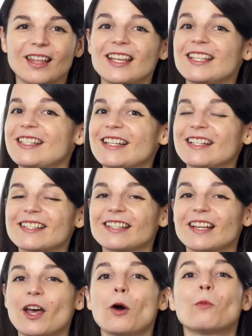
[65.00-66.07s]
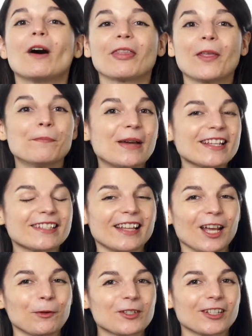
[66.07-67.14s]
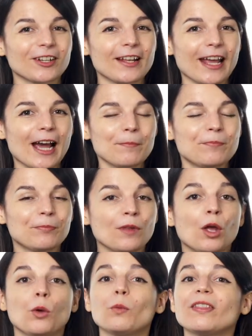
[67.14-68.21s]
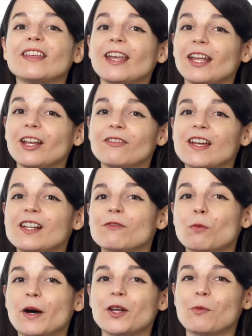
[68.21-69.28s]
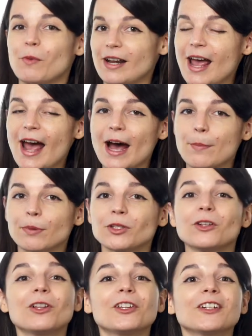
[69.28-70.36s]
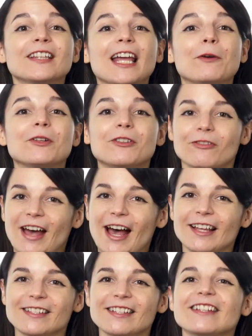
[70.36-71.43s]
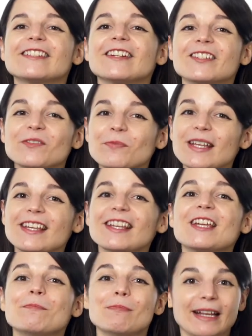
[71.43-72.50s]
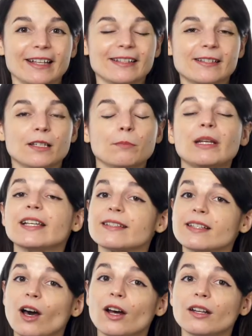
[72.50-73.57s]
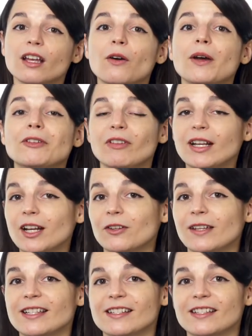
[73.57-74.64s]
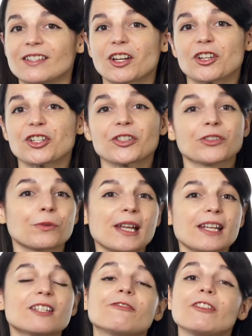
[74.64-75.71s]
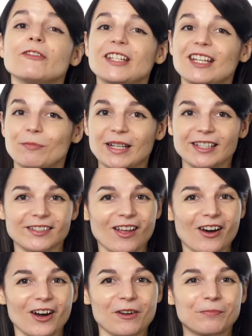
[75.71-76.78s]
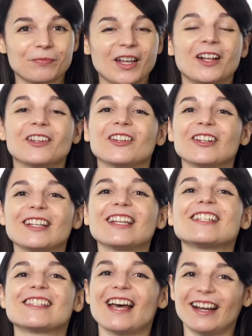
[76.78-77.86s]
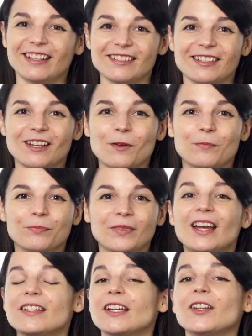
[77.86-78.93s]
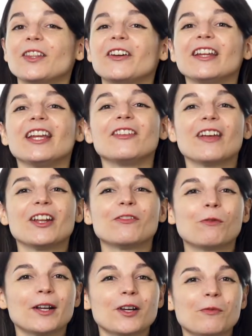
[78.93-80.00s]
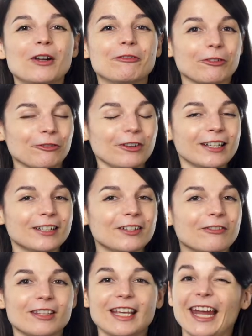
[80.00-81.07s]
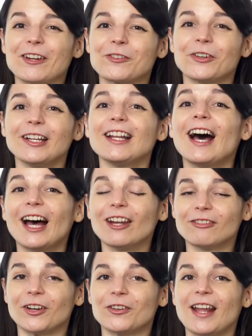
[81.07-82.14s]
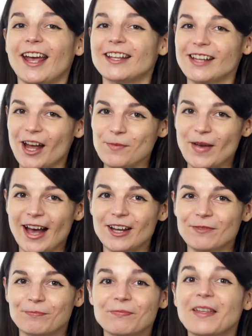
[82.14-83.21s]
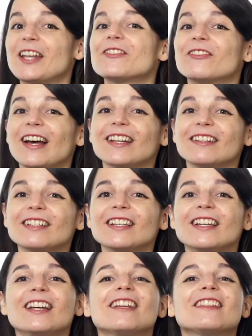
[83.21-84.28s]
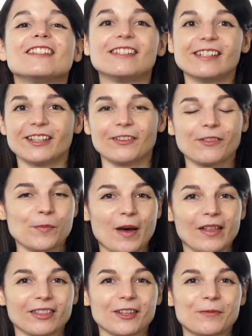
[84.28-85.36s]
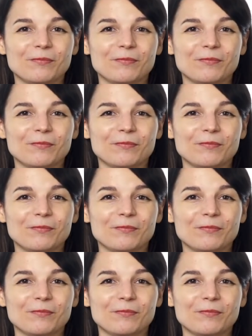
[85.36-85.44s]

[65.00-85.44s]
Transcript: Sixth, want the best language learning app? With the Innovative 101 app, you'll learn language fast and start speaking in minutes because the audio and video lessons are just 3 to 15 minutes long. Learning is that easy. Download Innovative 101 for free for the Android, iPhone, and iPad. And finally, the deal of the month.